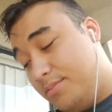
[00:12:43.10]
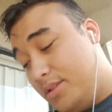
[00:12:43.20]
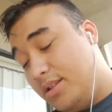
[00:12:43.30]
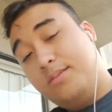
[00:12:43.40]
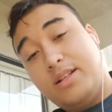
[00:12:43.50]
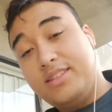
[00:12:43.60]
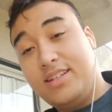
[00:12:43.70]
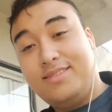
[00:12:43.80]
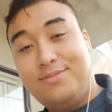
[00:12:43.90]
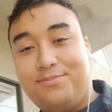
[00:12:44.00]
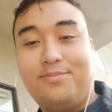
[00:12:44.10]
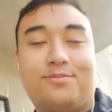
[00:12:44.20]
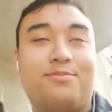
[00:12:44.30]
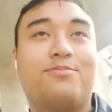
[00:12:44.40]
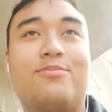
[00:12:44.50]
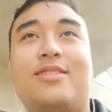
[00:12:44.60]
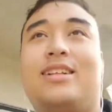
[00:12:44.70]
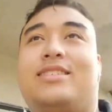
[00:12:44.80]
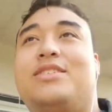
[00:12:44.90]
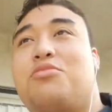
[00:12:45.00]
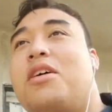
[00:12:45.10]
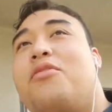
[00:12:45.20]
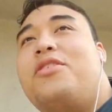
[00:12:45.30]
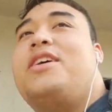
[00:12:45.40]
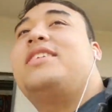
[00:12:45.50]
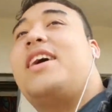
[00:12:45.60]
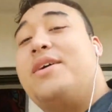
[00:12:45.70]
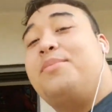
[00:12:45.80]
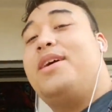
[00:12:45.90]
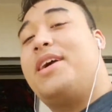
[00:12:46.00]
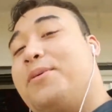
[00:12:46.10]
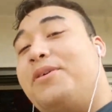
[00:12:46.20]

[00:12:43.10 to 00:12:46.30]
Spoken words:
Yeah, that's it. Once as relevant as I am, I get